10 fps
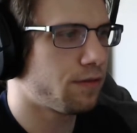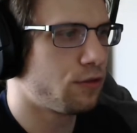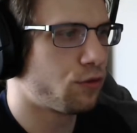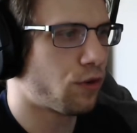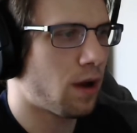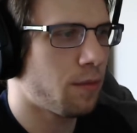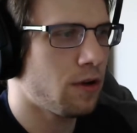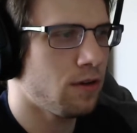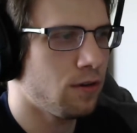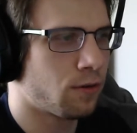
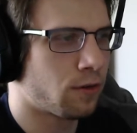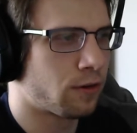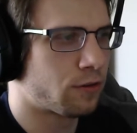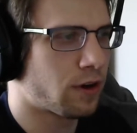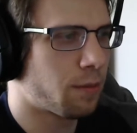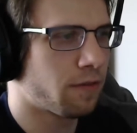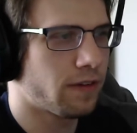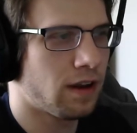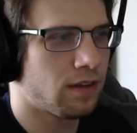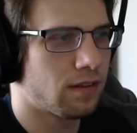drama or drama
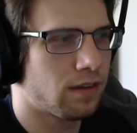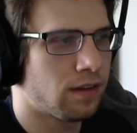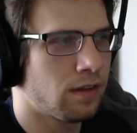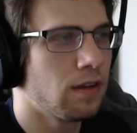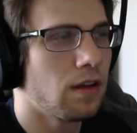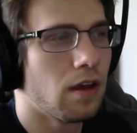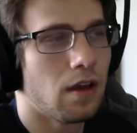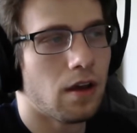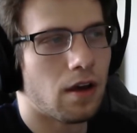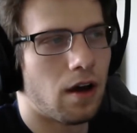fantasy
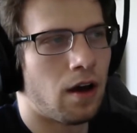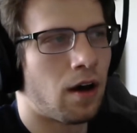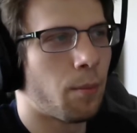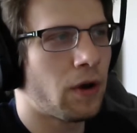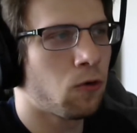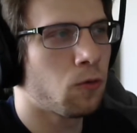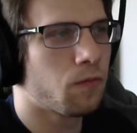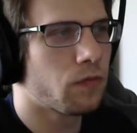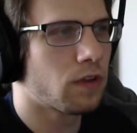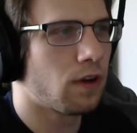about
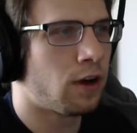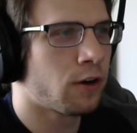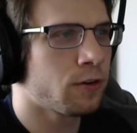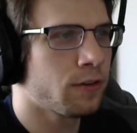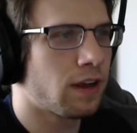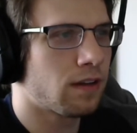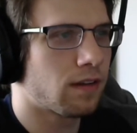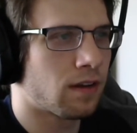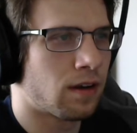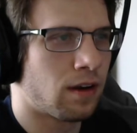a girl
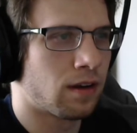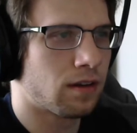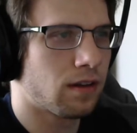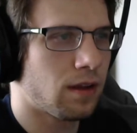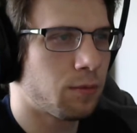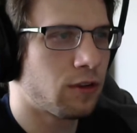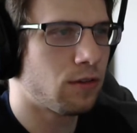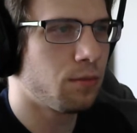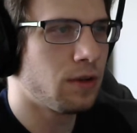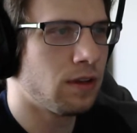that claims to
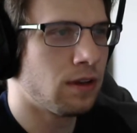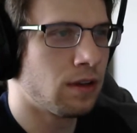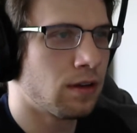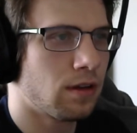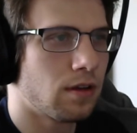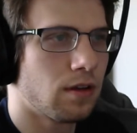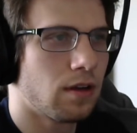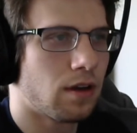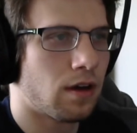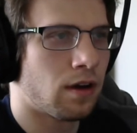be
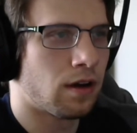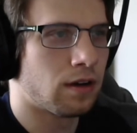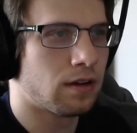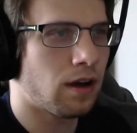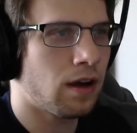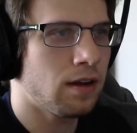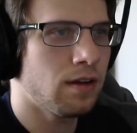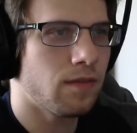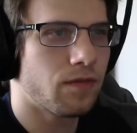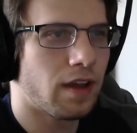God
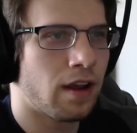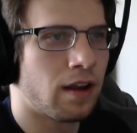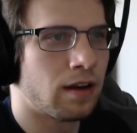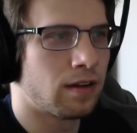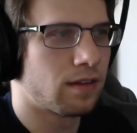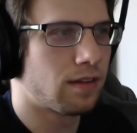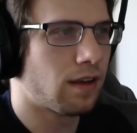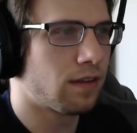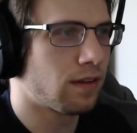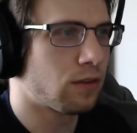and
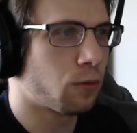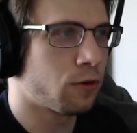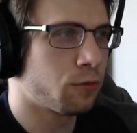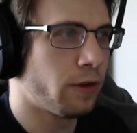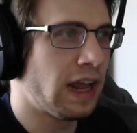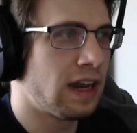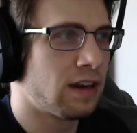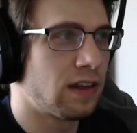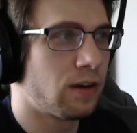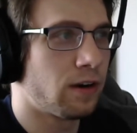says that the world will end in
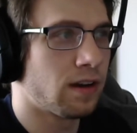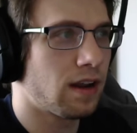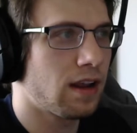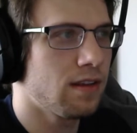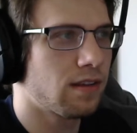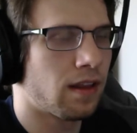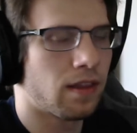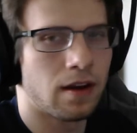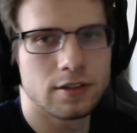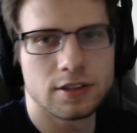30 days, and then
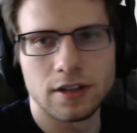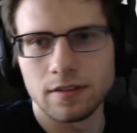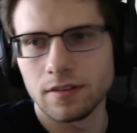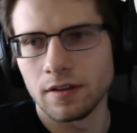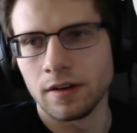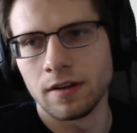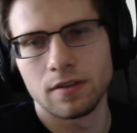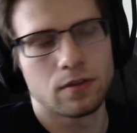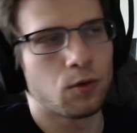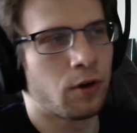it's just the
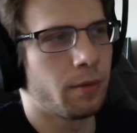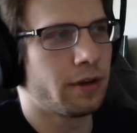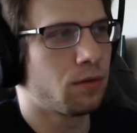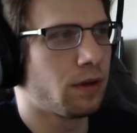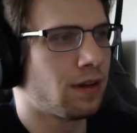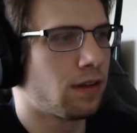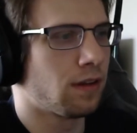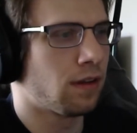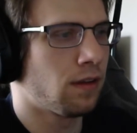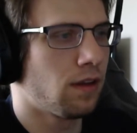story
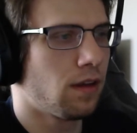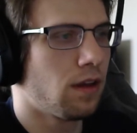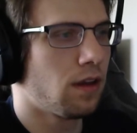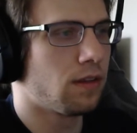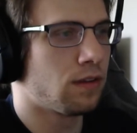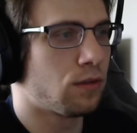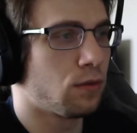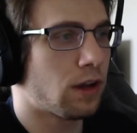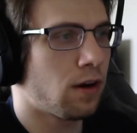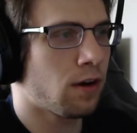between these two
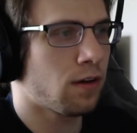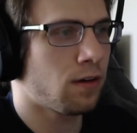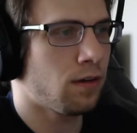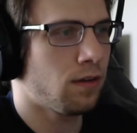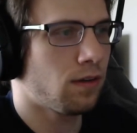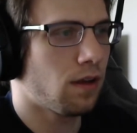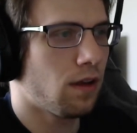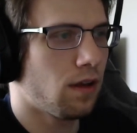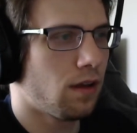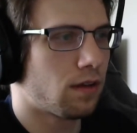characters,
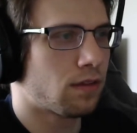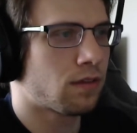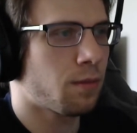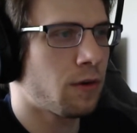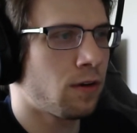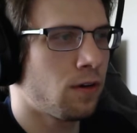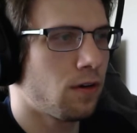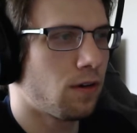Summer,